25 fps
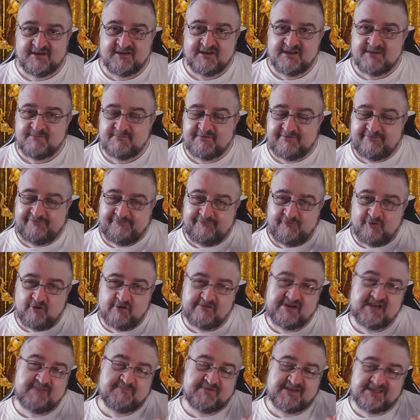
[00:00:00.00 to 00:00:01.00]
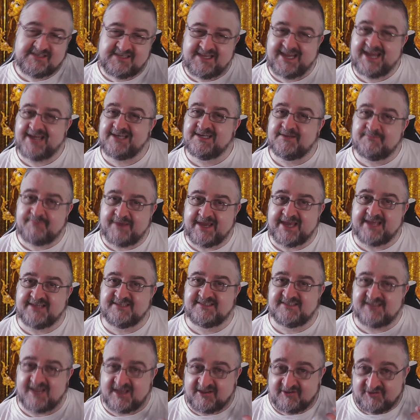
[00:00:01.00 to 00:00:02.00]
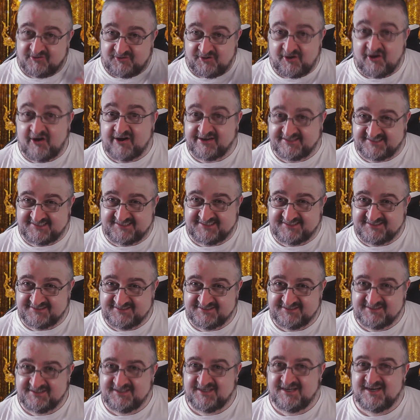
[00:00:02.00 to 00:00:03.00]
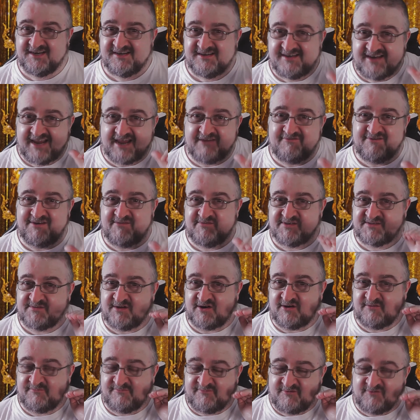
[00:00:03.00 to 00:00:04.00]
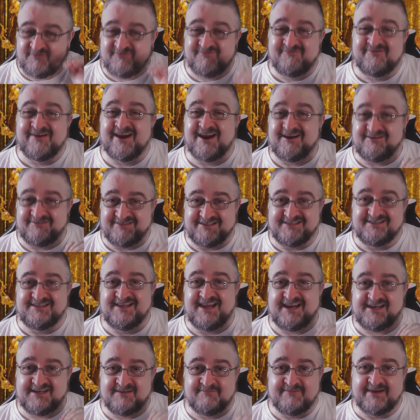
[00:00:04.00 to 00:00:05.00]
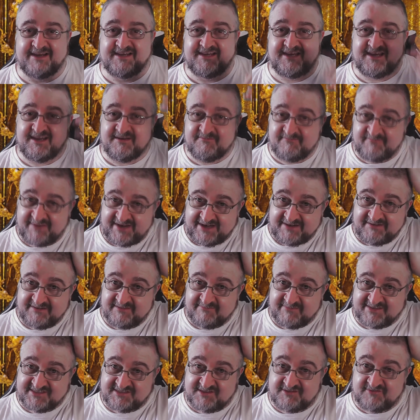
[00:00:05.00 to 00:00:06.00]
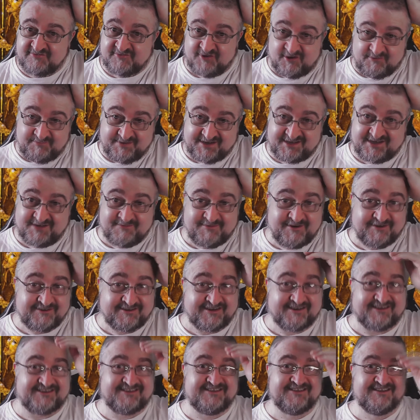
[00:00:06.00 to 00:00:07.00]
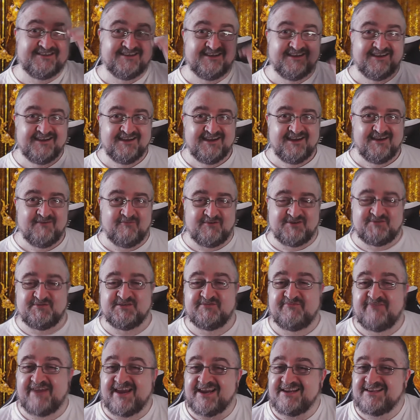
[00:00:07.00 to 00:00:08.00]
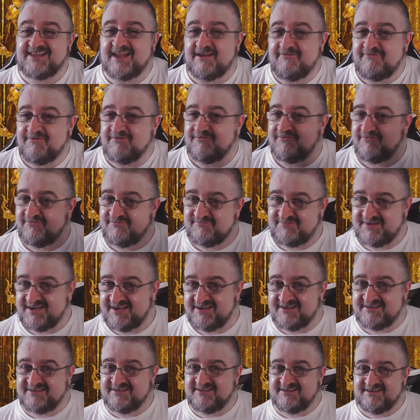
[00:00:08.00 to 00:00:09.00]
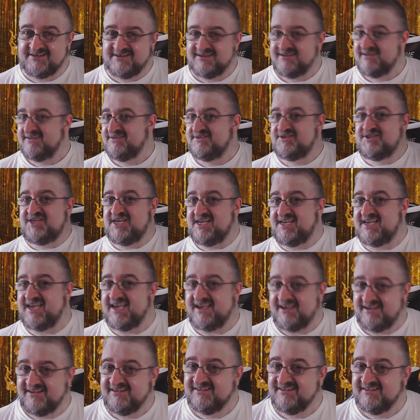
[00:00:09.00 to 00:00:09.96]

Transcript: Before he'd been taking the piss a lot. Now he was overtly taking the mickey and being misanthropic about it. Which was very different from being cheeky.